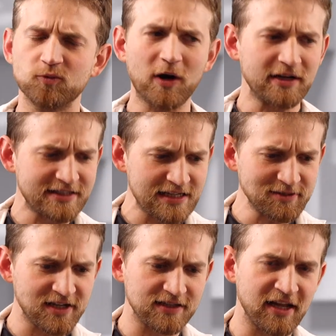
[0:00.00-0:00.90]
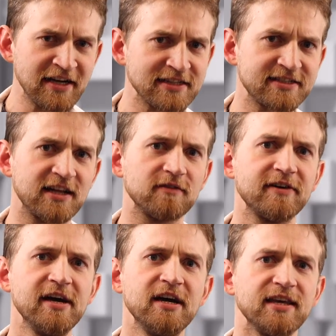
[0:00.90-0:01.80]
where it seems to light itself
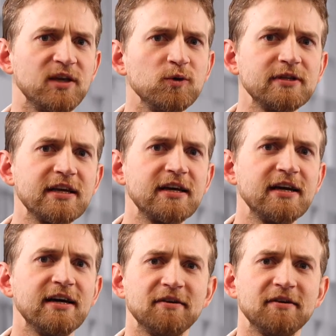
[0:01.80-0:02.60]
using